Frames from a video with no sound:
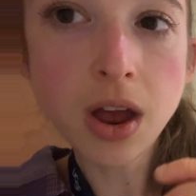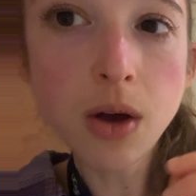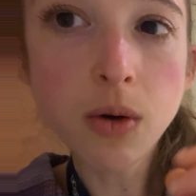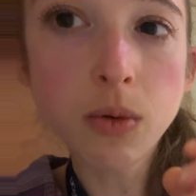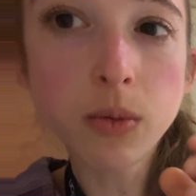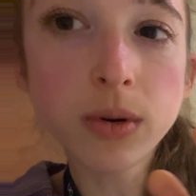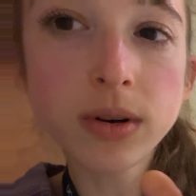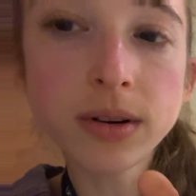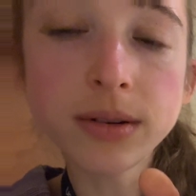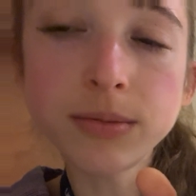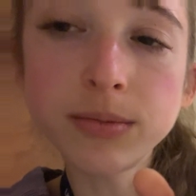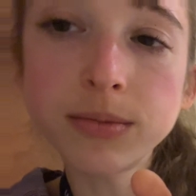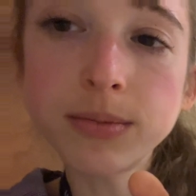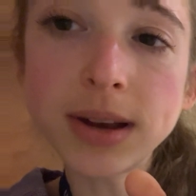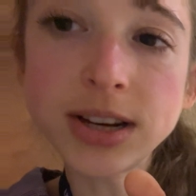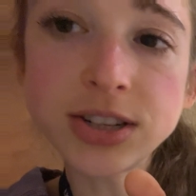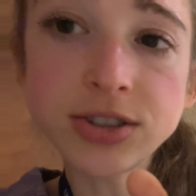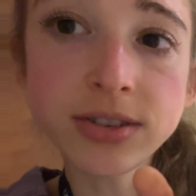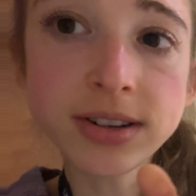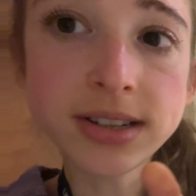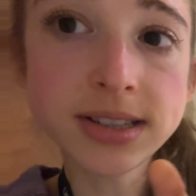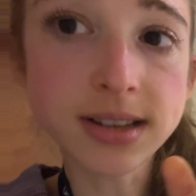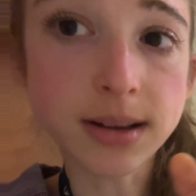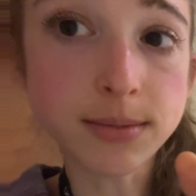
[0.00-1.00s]
We're
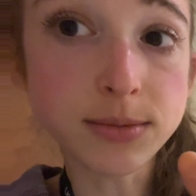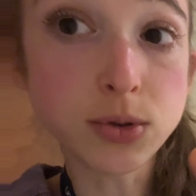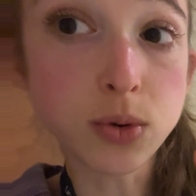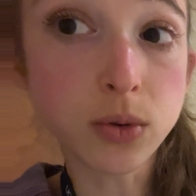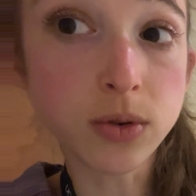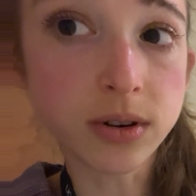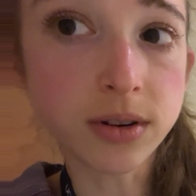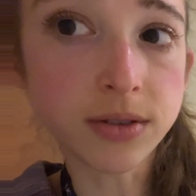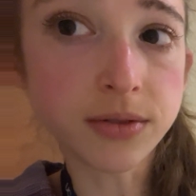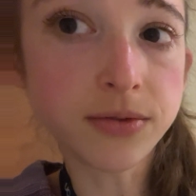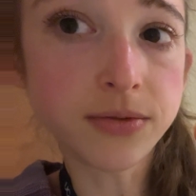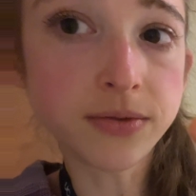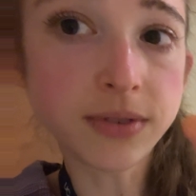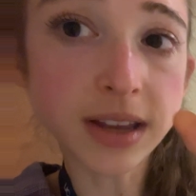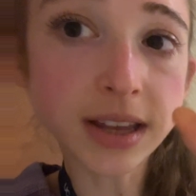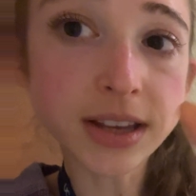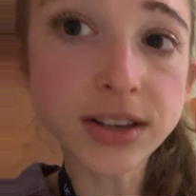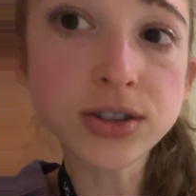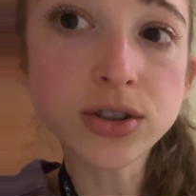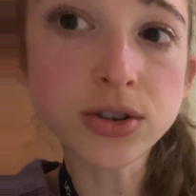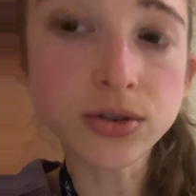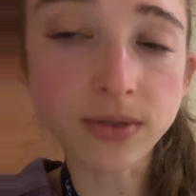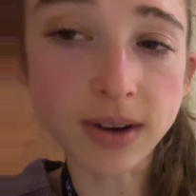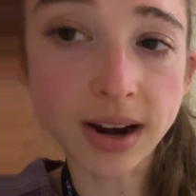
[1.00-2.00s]
measuring some sort of
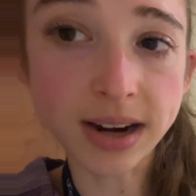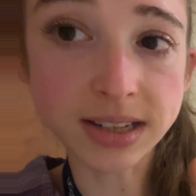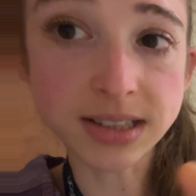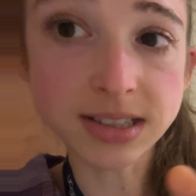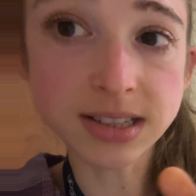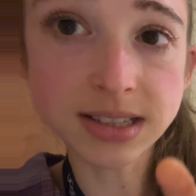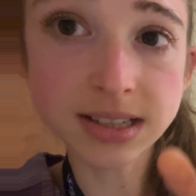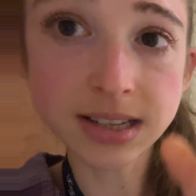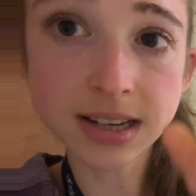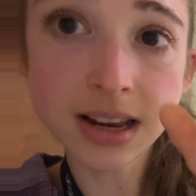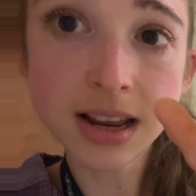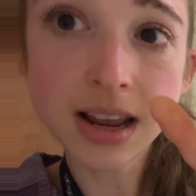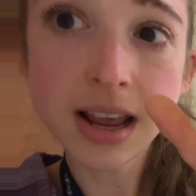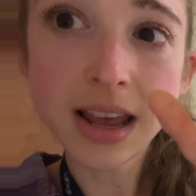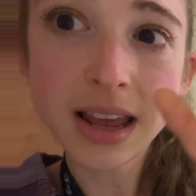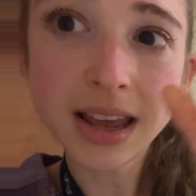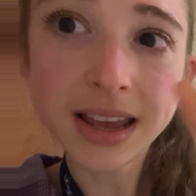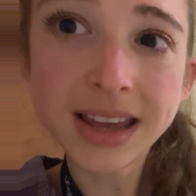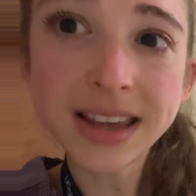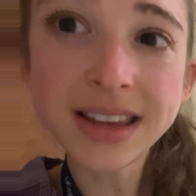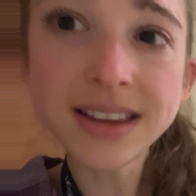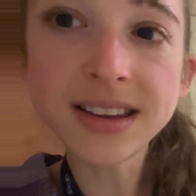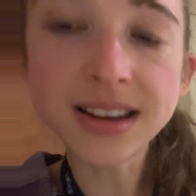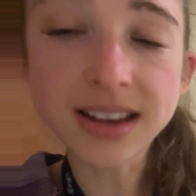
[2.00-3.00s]
indirect
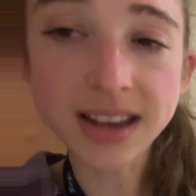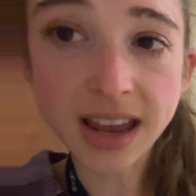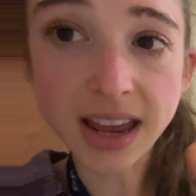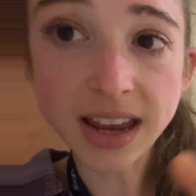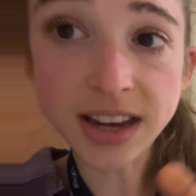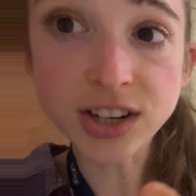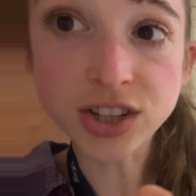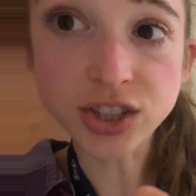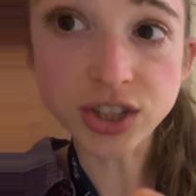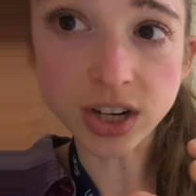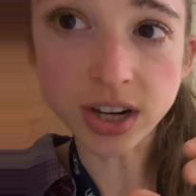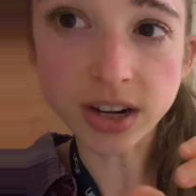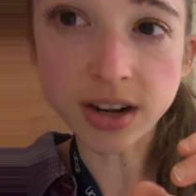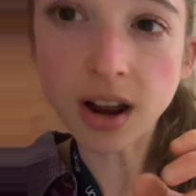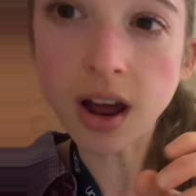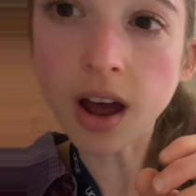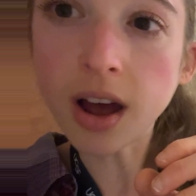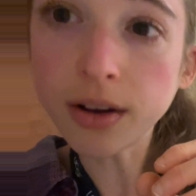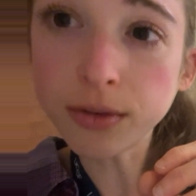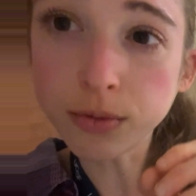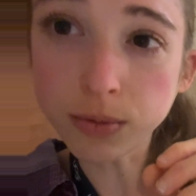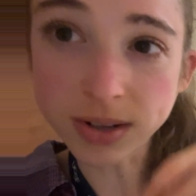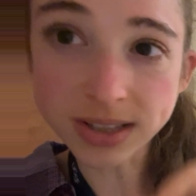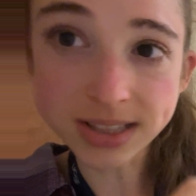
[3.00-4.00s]
indication
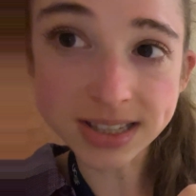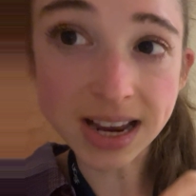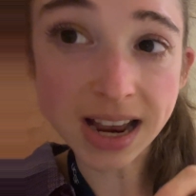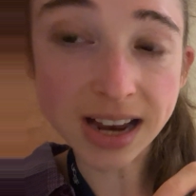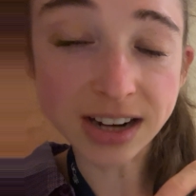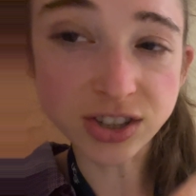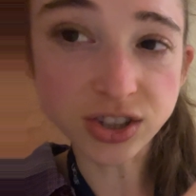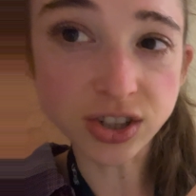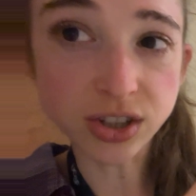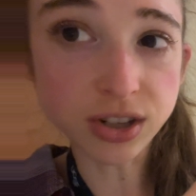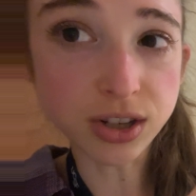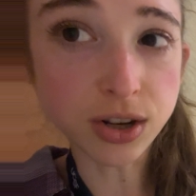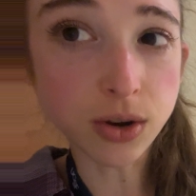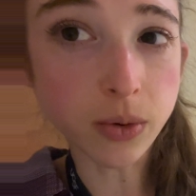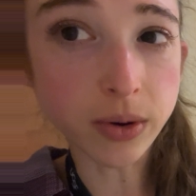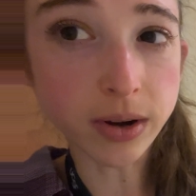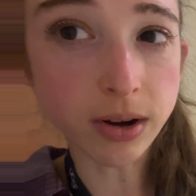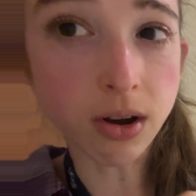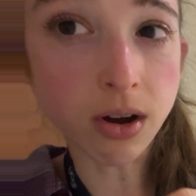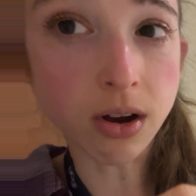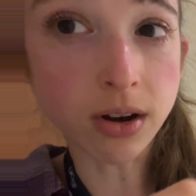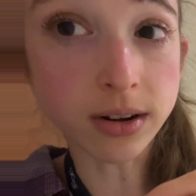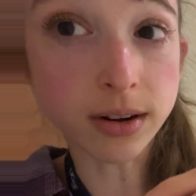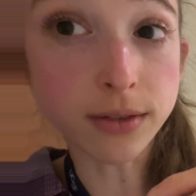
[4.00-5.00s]
of what's actually
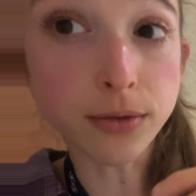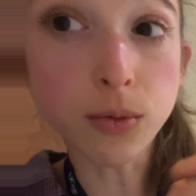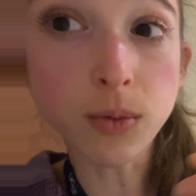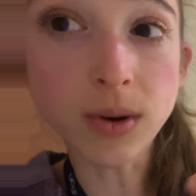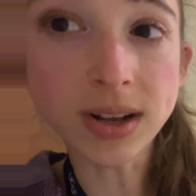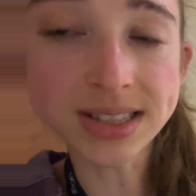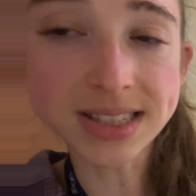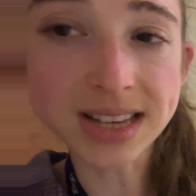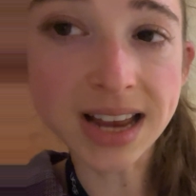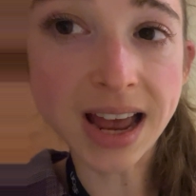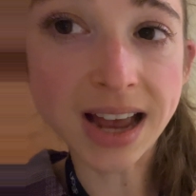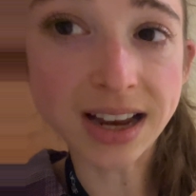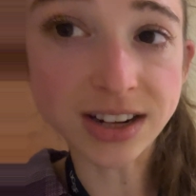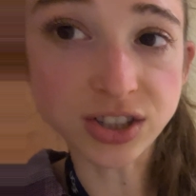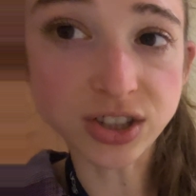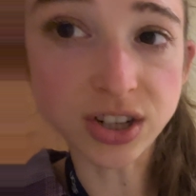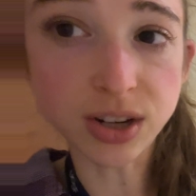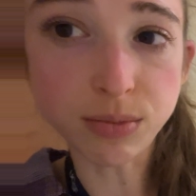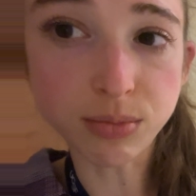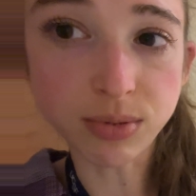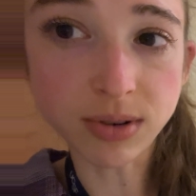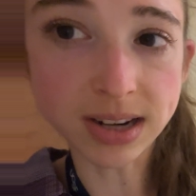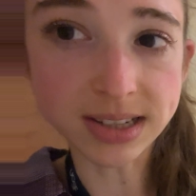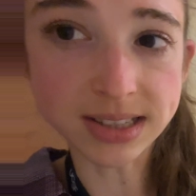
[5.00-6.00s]
going on, of what's
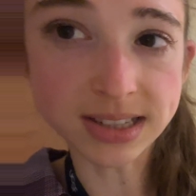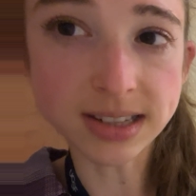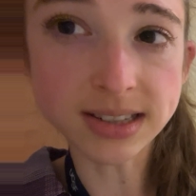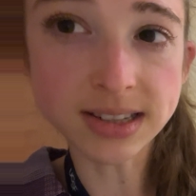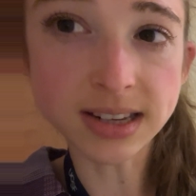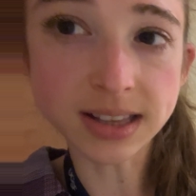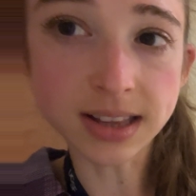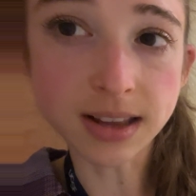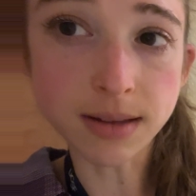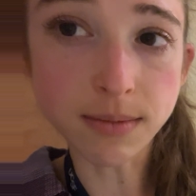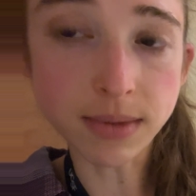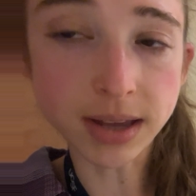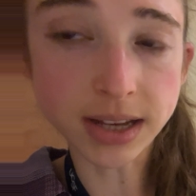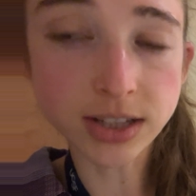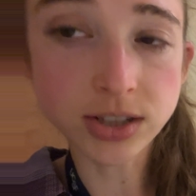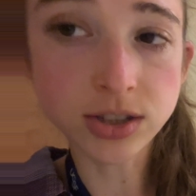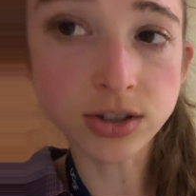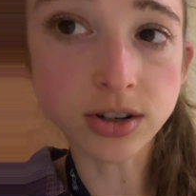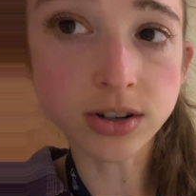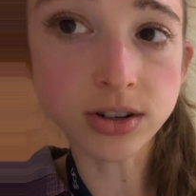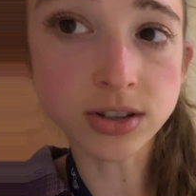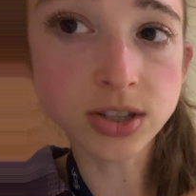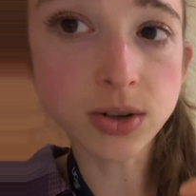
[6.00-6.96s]
actually present in the mixture.